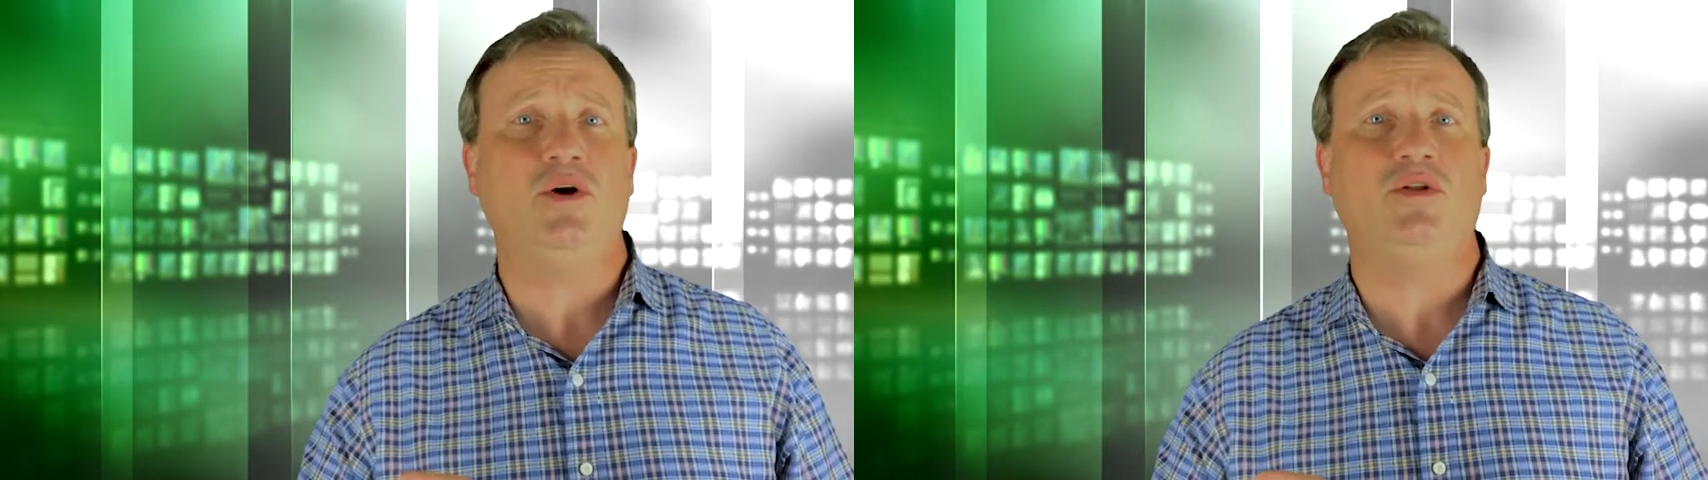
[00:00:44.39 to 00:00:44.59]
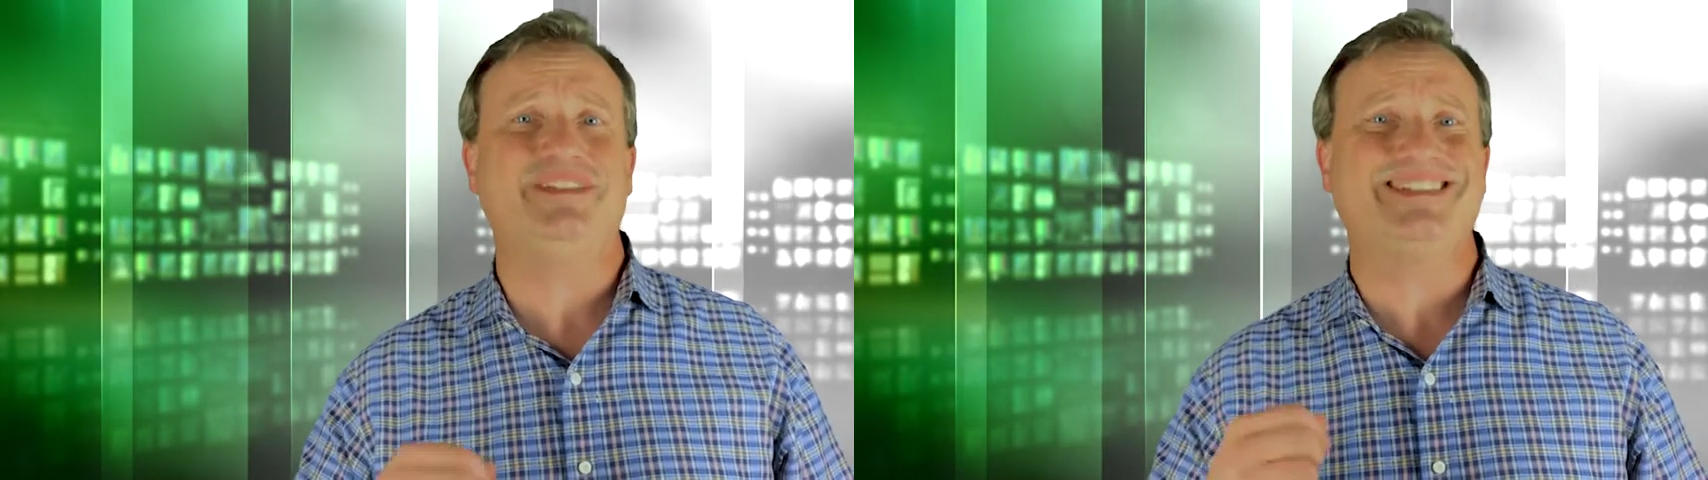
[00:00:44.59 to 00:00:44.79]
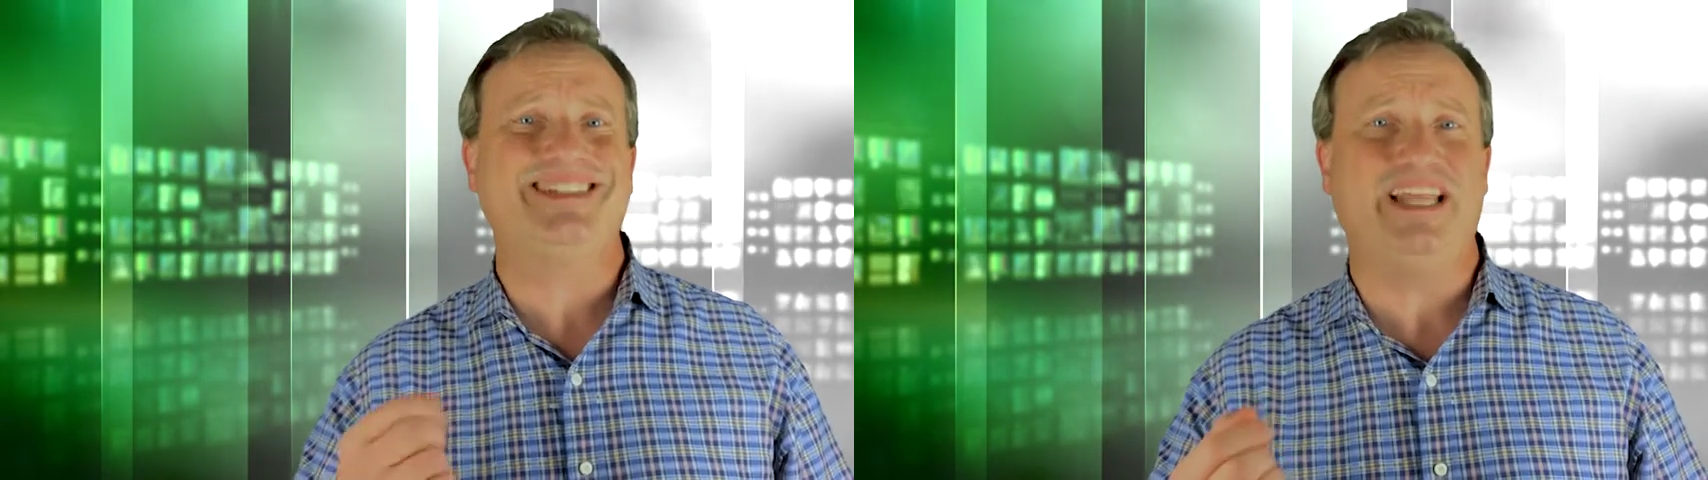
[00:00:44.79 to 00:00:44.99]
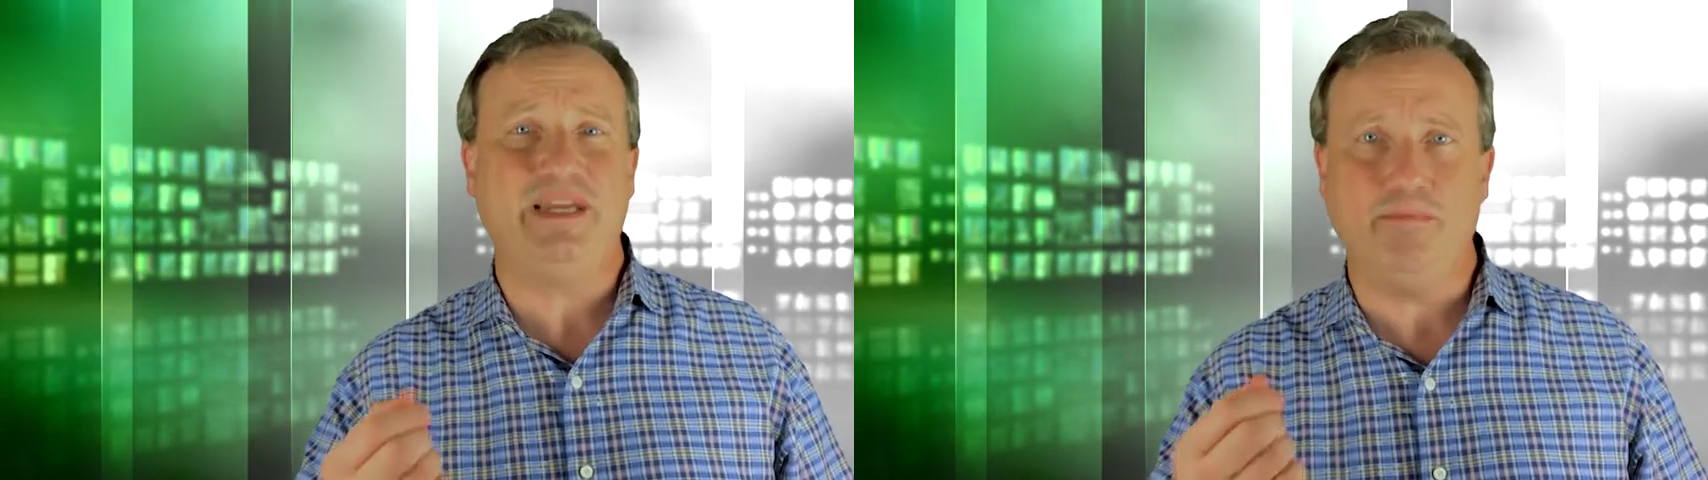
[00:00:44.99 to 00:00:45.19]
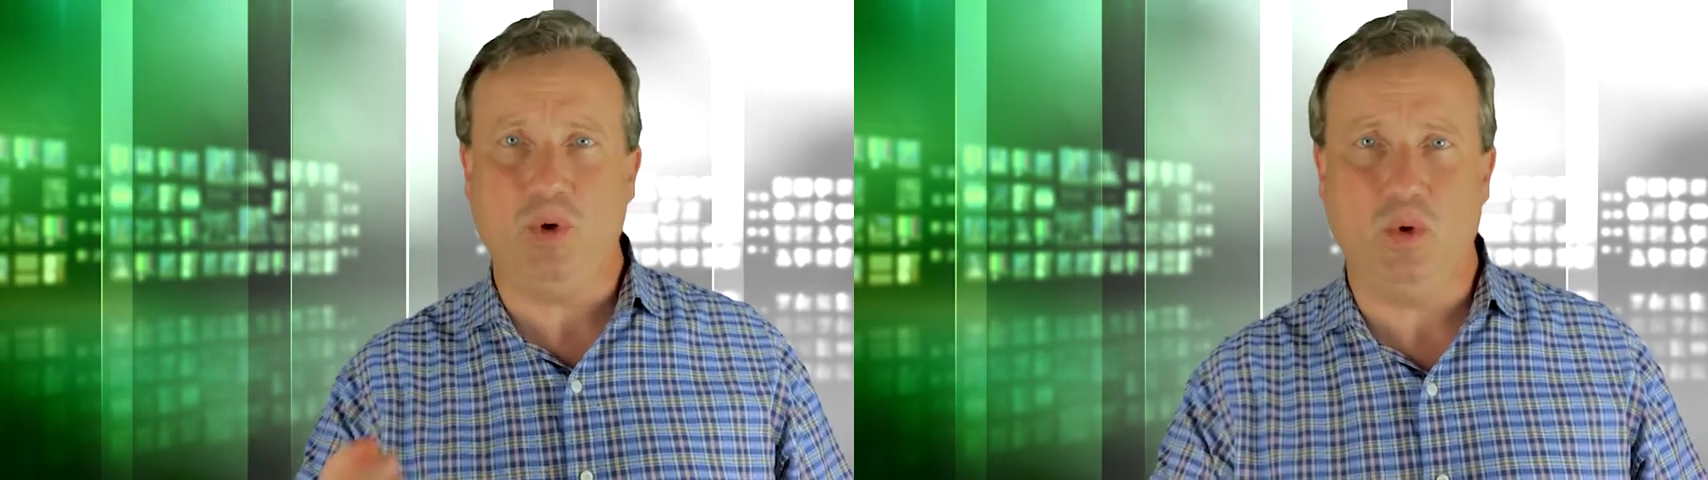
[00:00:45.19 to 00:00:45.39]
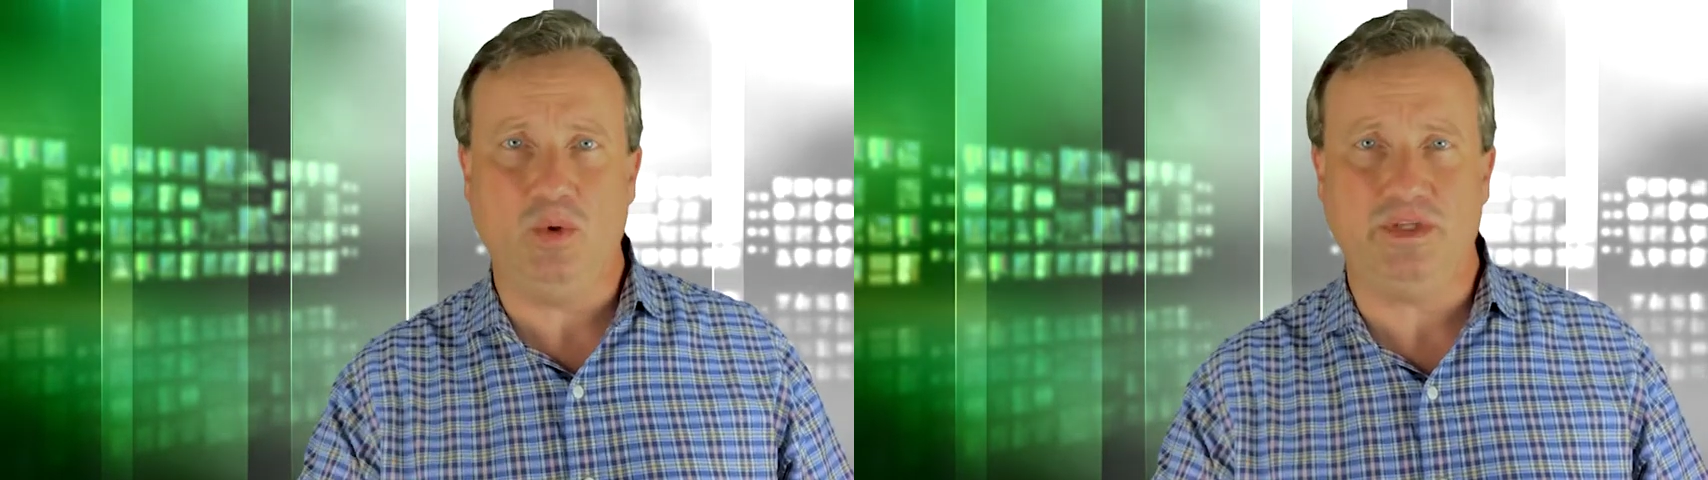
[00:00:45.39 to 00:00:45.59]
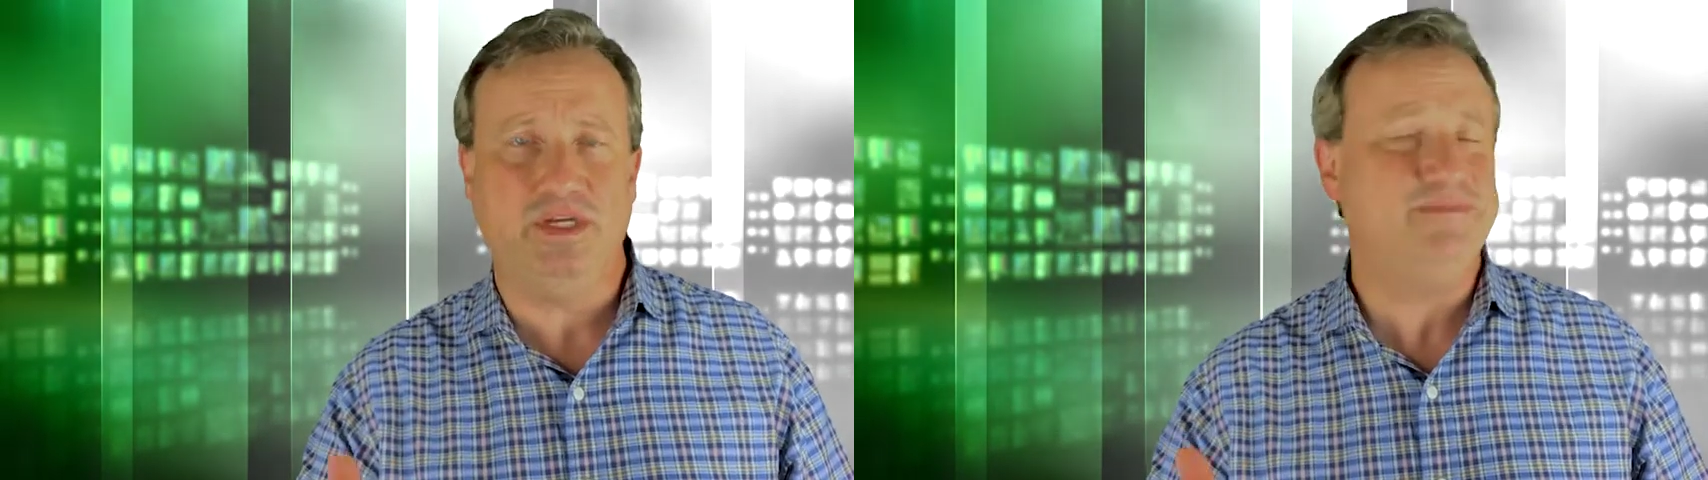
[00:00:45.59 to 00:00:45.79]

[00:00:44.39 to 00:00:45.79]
called slime mold.